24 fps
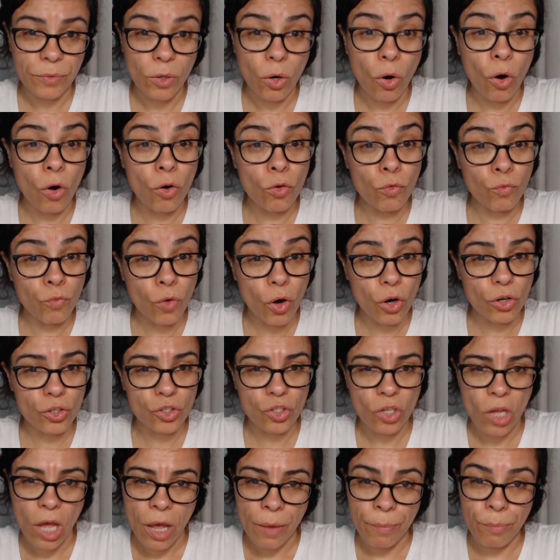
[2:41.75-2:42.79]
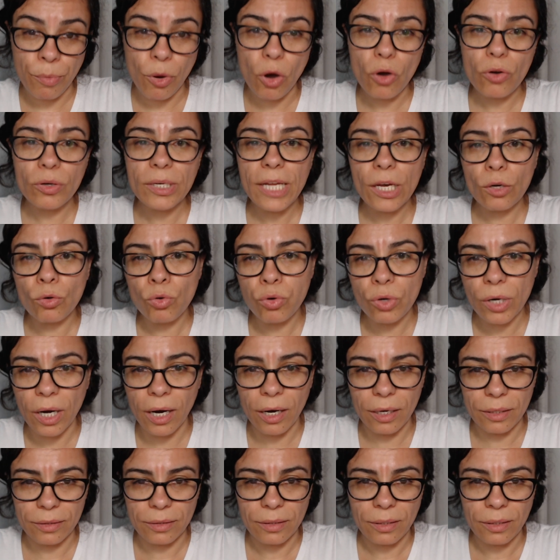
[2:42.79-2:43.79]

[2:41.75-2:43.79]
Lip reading: or worse, burn a Quran,